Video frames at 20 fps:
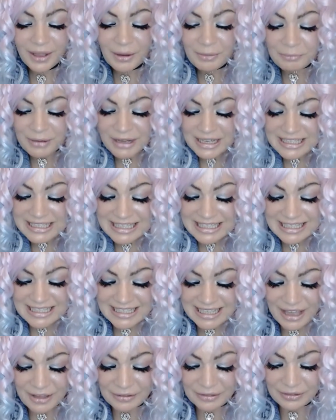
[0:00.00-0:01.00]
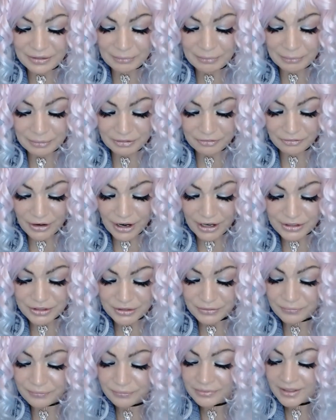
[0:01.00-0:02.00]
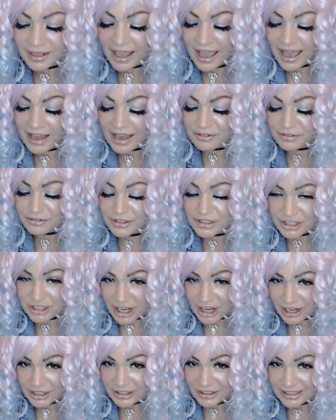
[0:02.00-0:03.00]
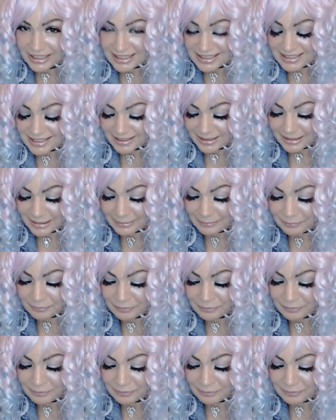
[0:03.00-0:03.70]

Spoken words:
Pisces' health can be fragile, and fish tire easily.